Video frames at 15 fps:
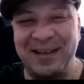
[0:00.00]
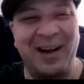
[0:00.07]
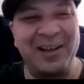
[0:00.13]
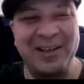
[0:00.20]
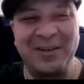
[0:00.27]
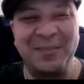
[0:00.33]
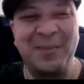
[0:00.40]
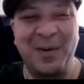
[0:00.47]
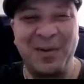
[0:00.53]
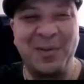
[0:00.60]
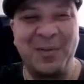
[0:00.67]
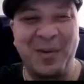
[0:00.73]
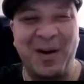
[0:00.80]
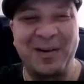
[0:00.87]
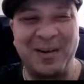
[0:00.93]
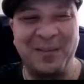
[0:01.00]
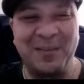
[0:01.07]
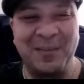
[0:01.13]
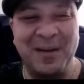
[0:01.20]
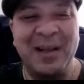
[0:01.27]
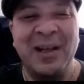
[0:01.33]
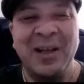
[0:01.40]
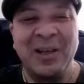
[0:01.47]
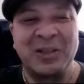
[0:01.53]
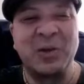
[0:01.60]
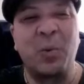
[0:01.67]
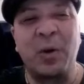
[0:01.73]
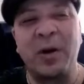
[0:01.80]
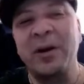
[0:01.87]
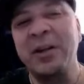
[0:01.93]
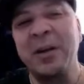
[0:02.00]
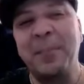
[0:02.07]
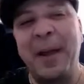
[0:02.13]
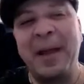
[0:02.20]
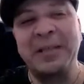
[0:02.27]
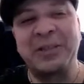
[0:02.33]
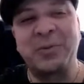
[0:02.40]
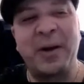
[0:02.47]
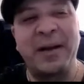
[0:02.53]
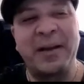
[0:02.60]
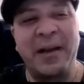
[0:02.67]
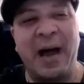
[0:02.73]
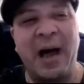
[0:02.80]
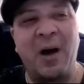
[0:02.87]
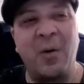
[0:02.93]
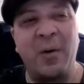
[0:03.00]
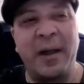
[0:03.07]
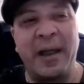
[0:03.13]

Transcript: You're more than welcome. So where are you based right now?